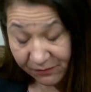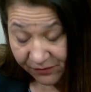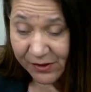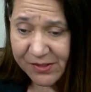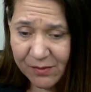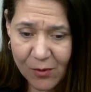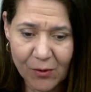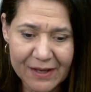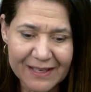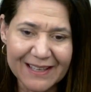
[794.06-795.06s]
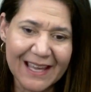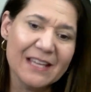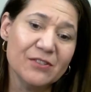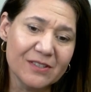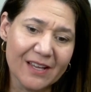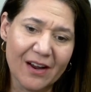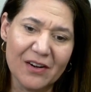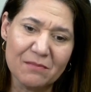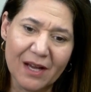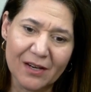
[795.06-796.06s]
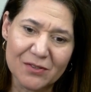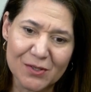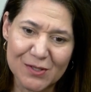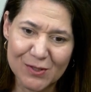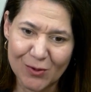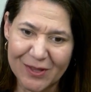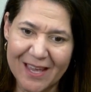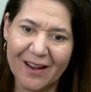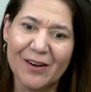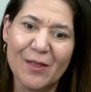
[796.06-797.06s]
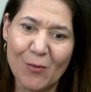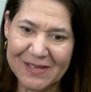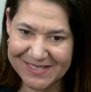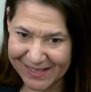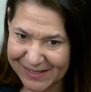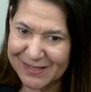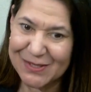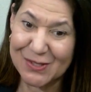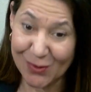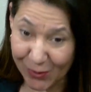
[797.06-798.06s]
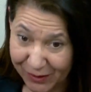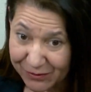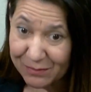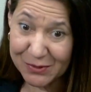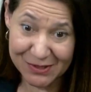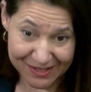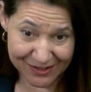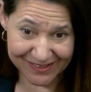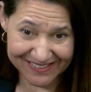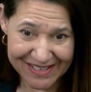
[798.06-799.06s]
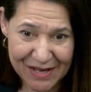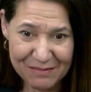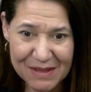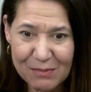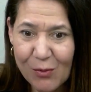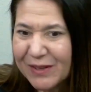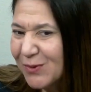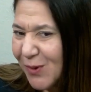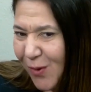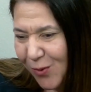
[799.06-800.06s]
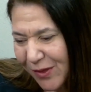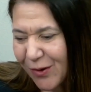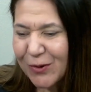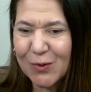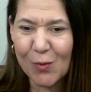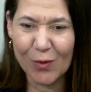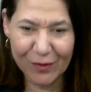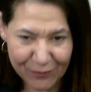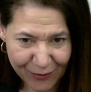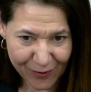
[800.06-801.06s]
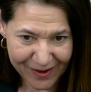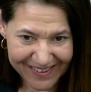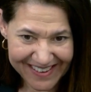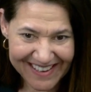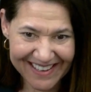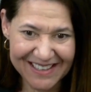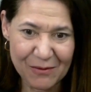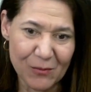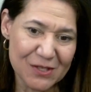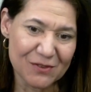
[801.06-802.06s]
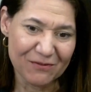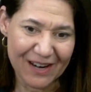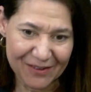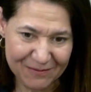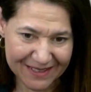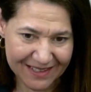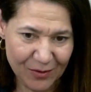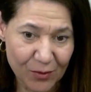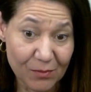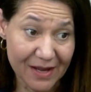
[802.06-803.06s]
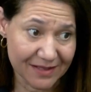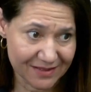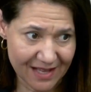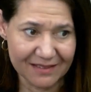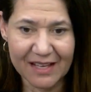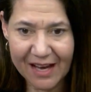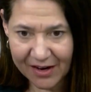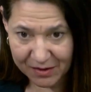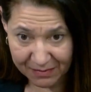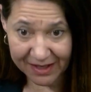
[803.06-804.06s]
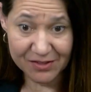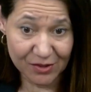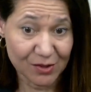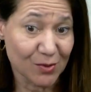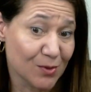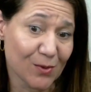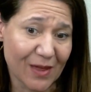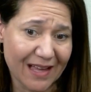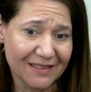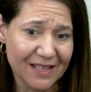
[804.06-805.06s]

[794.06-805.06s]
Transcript: first of all, engaging the hiring managers so they are the ones telling the story of the position. People want to know who they're going to work for and in which environment, and who best than the hiring manager to do that.